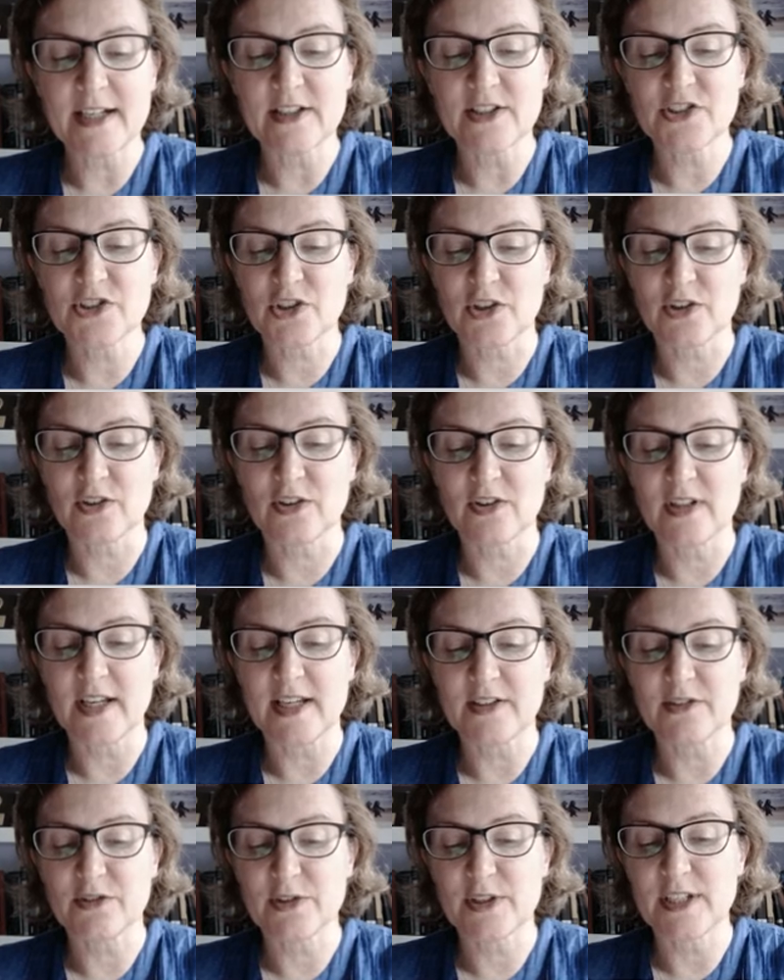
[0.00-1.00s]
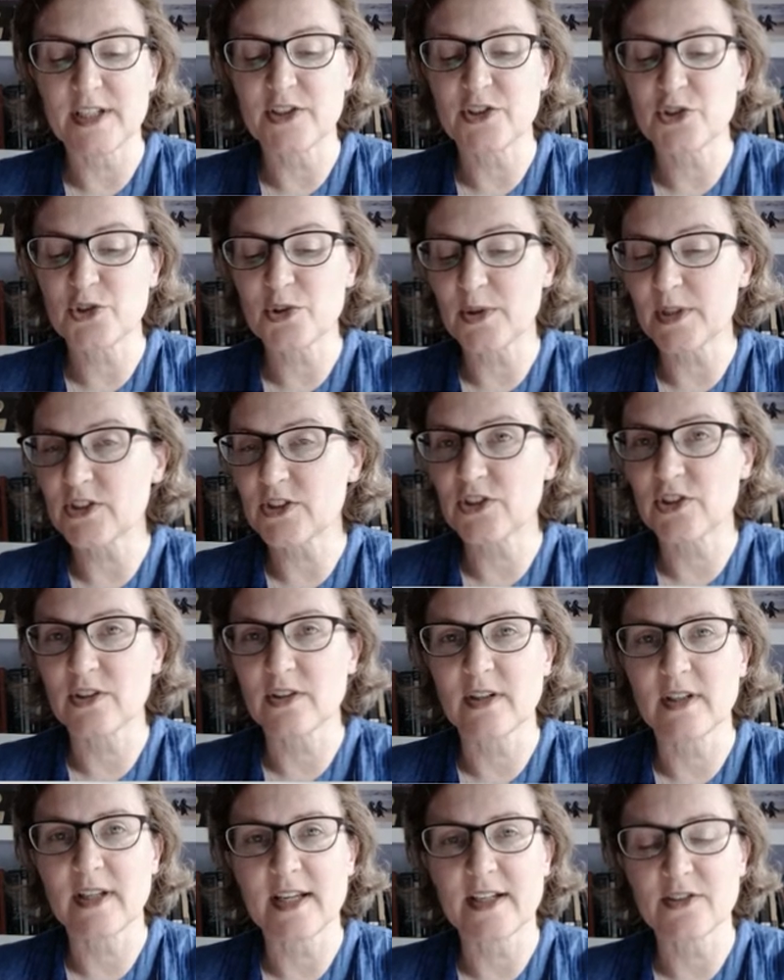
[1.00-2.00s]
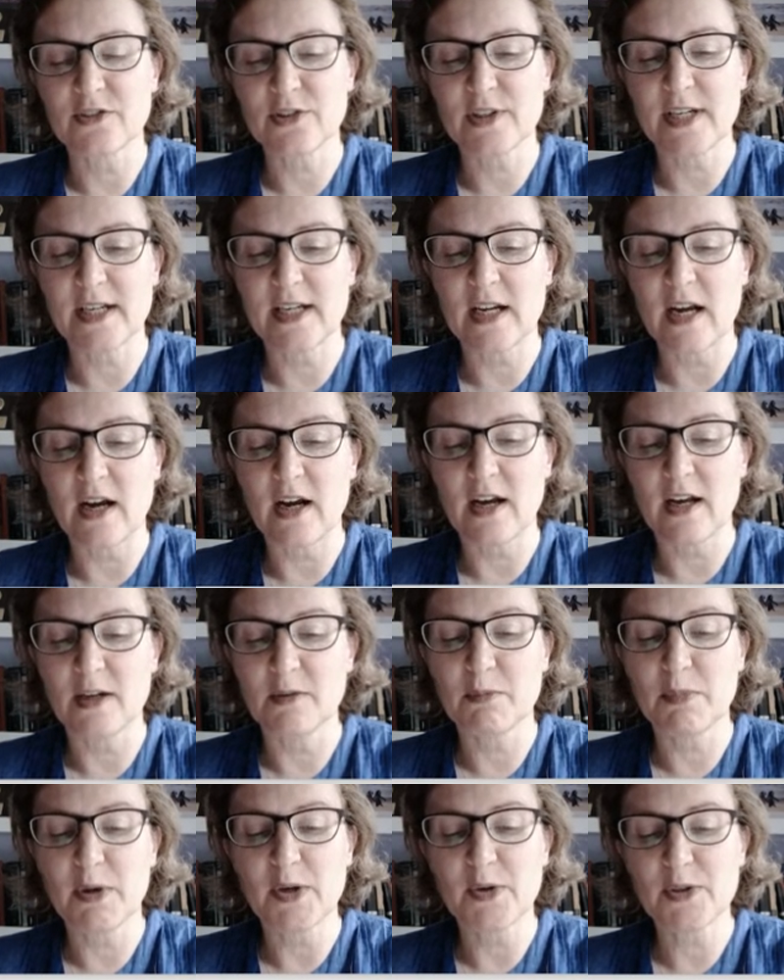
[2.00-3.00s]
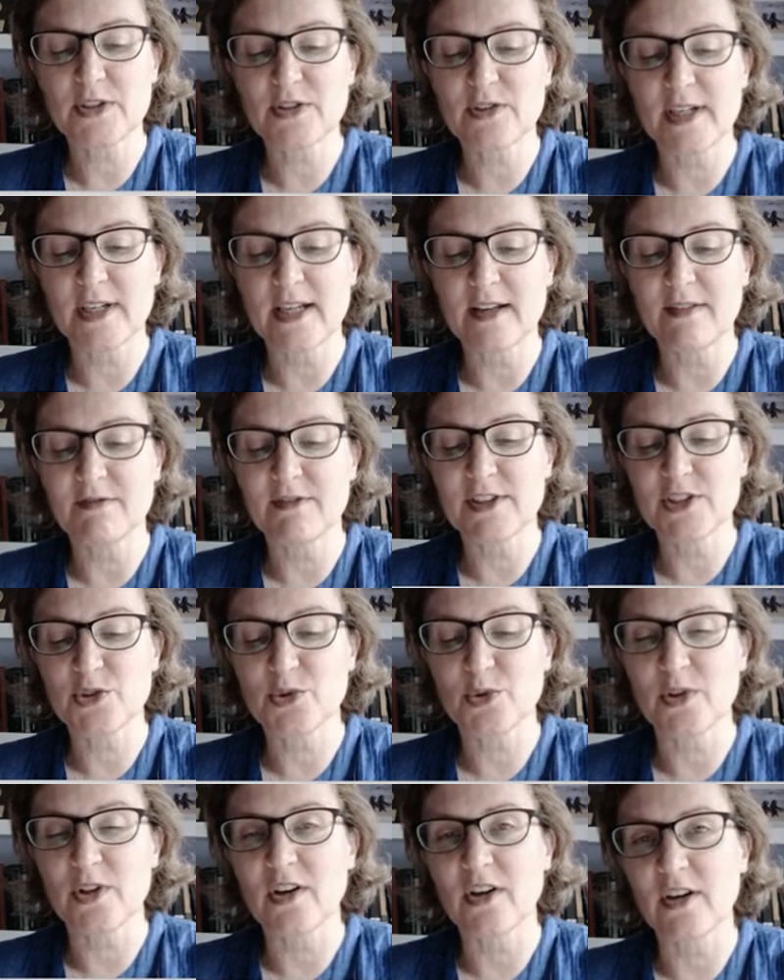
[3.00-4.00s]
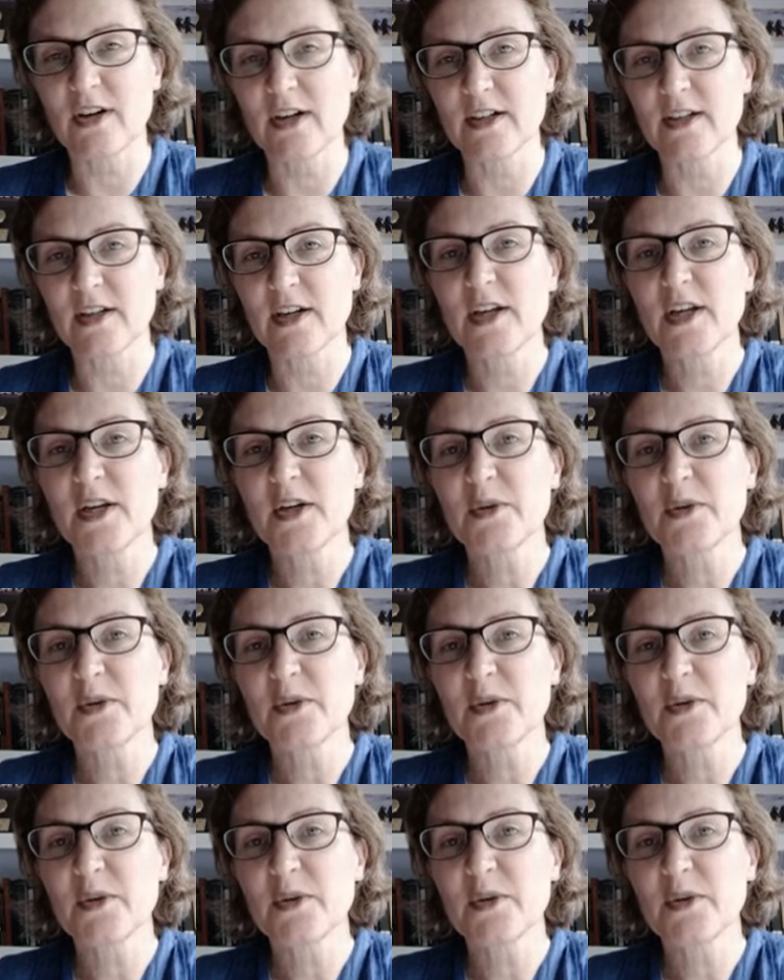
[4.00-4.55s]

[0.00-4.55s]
a journal entry, short journal entry on poetry and visual art,